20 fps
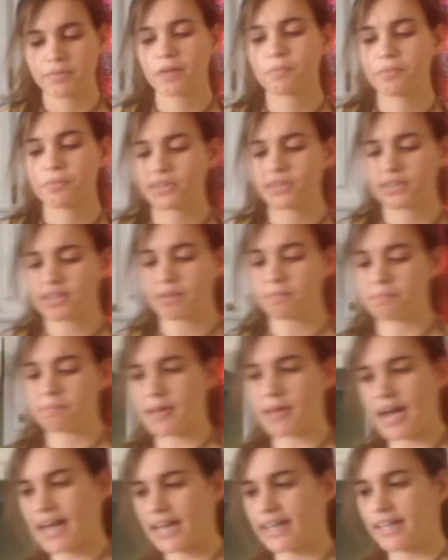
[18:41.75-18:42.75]
I'm gonna
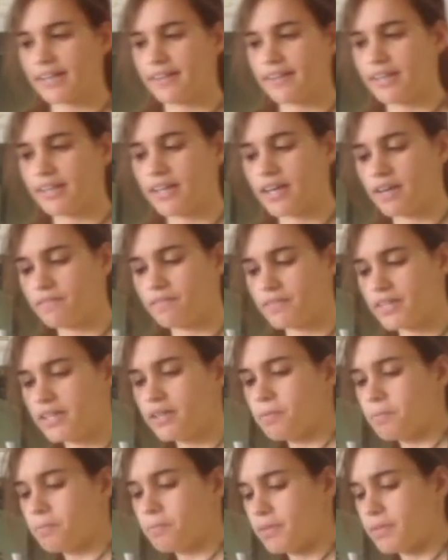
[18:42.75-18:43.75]
put them back in
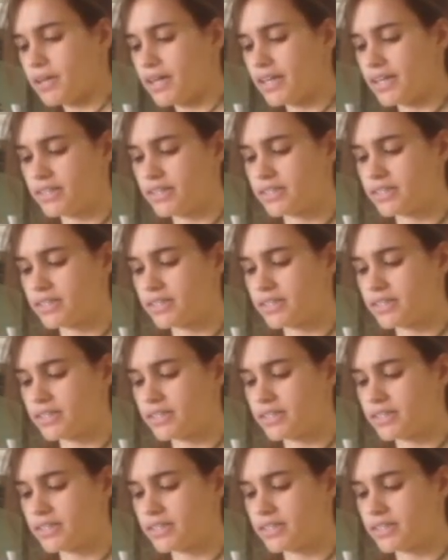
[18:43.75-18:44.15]
the oven,